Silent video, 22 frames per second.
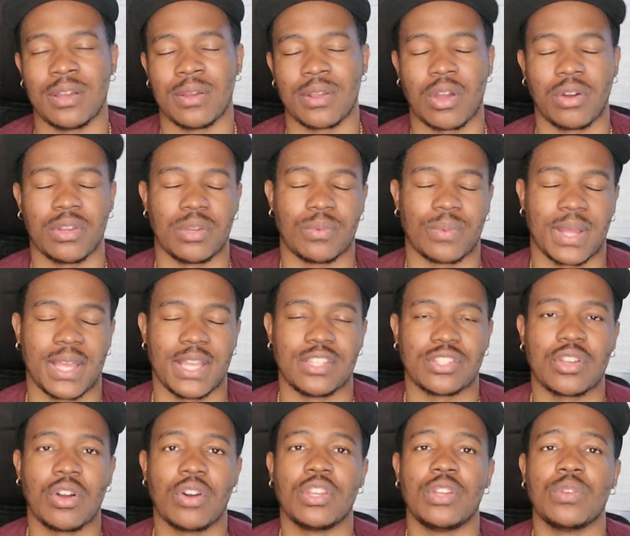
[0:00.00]
or uh, Cody
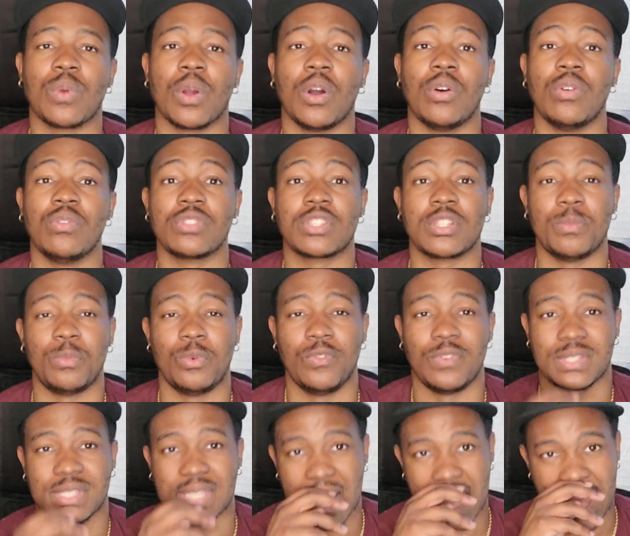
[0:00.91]
Reigns, Cody Rhodes to move
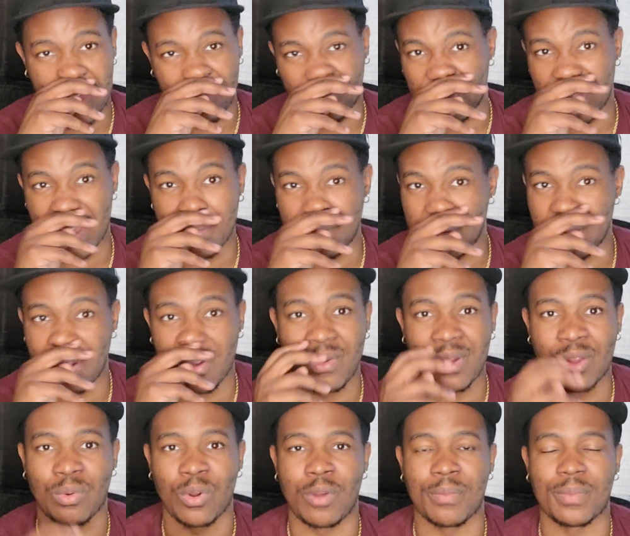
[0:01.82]
aside for him to go
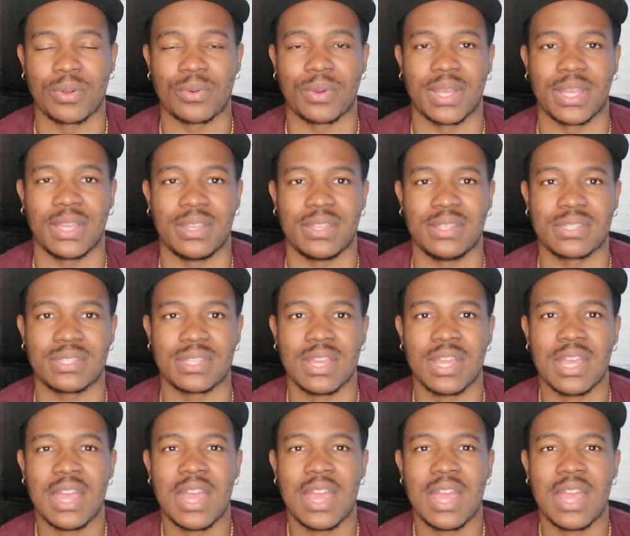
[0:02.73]
with Roman Reigns.